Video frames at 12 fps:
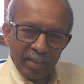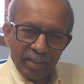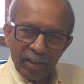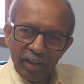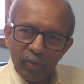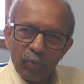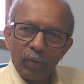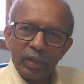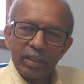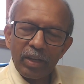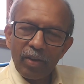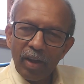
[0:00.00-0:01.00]
was
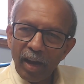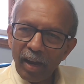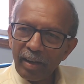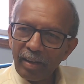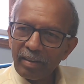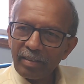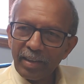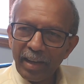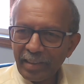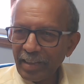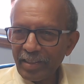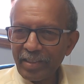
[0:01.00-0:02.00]
not, as I
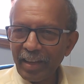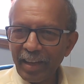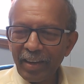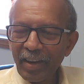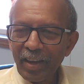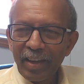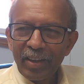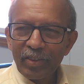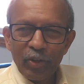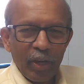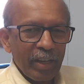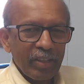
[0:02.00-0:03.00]
said, change
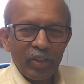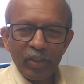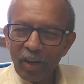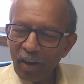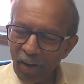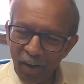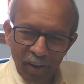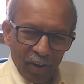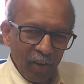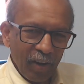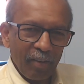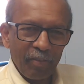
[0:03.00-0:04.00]
is hard on
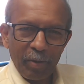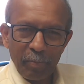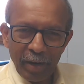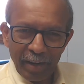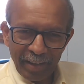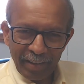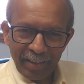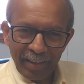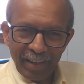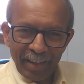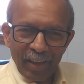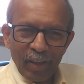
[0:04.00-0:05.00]
everybody.
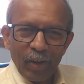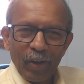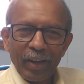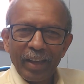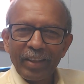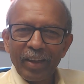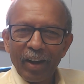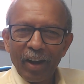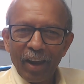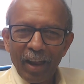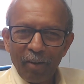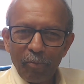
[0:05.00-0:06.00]
Okay, there are a lot of
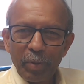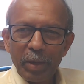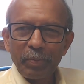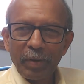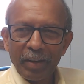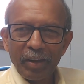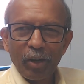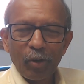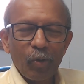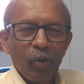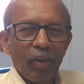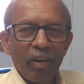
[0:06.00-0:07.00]
people here who
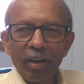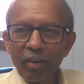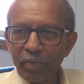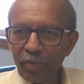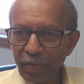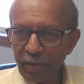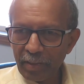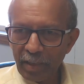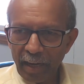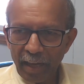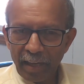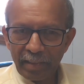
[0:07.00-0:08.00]
loved First Class
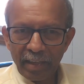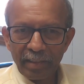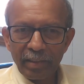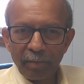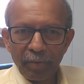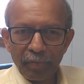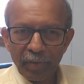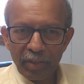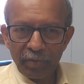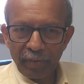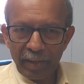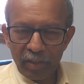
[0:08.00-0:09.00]
and some of its
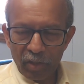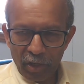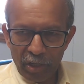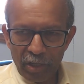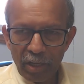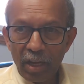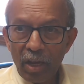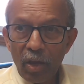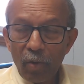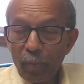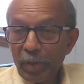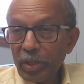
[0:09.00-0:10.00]
features, which
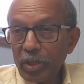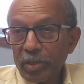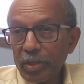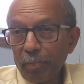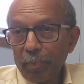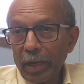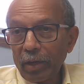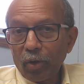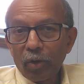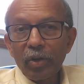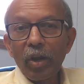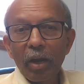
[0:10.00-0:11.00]
simply could
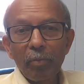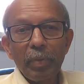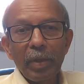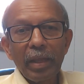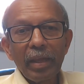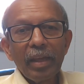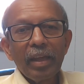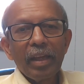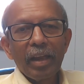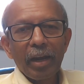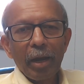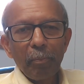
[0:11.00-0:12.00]
not be
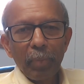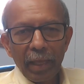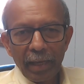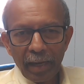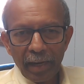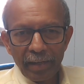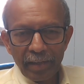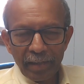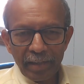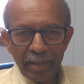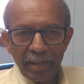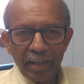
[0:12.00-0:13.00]
replicated
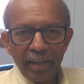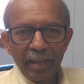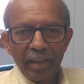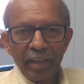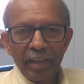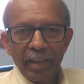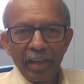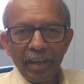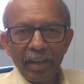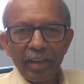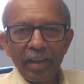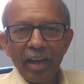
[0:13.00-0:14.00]
in
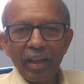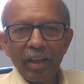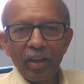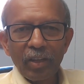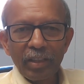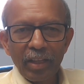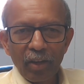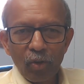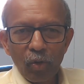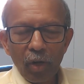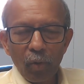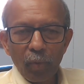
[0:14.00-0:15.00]
the Google
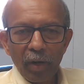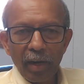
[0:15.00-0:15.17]
world